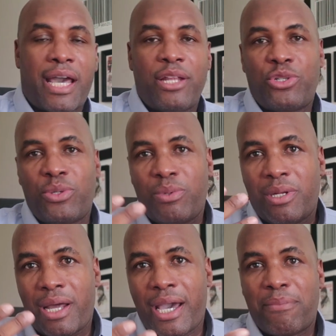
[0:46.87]
that you would
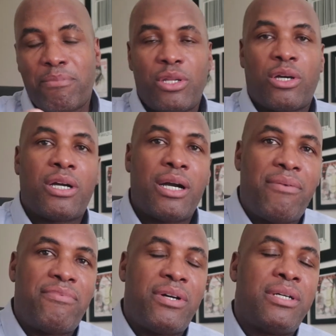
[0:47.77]
like me to
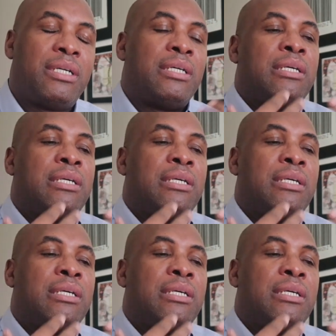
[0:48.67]
cover,